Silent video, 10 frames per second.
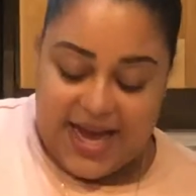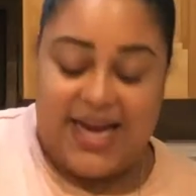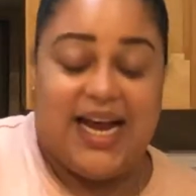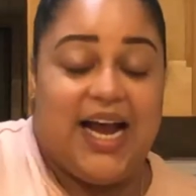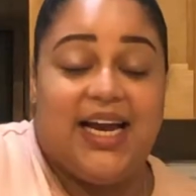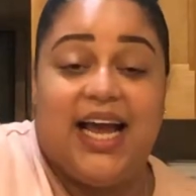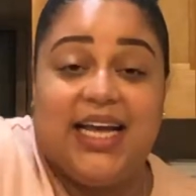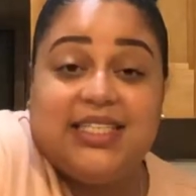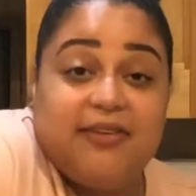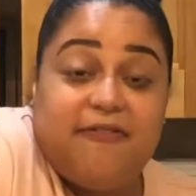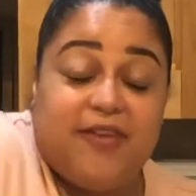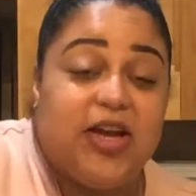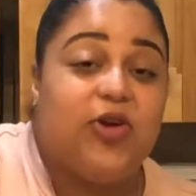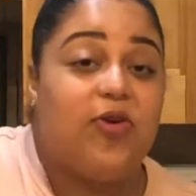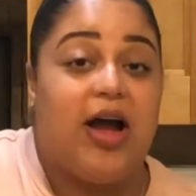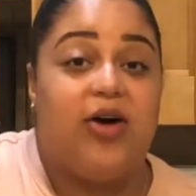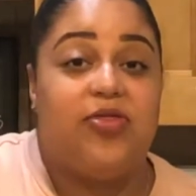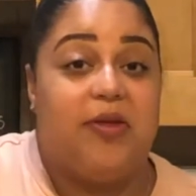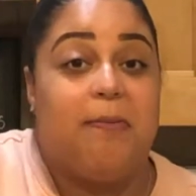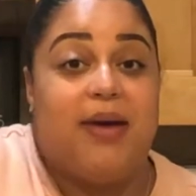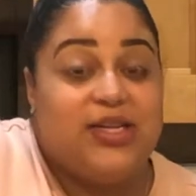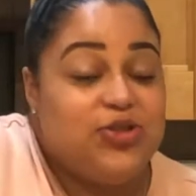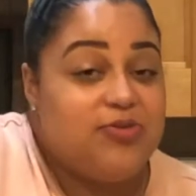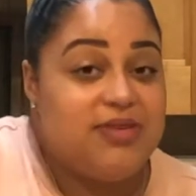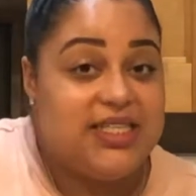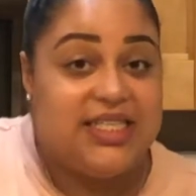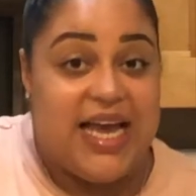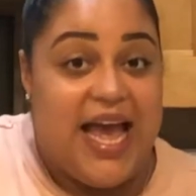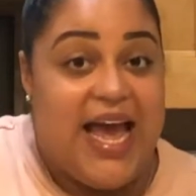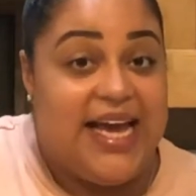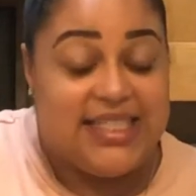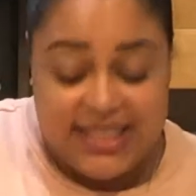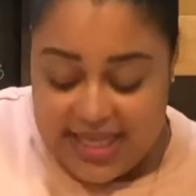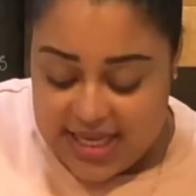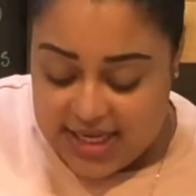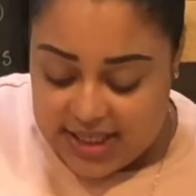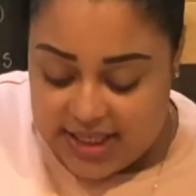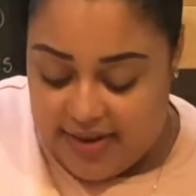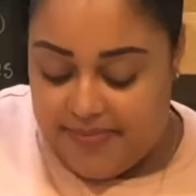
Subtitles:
kind of had to figure out the measurements to add to this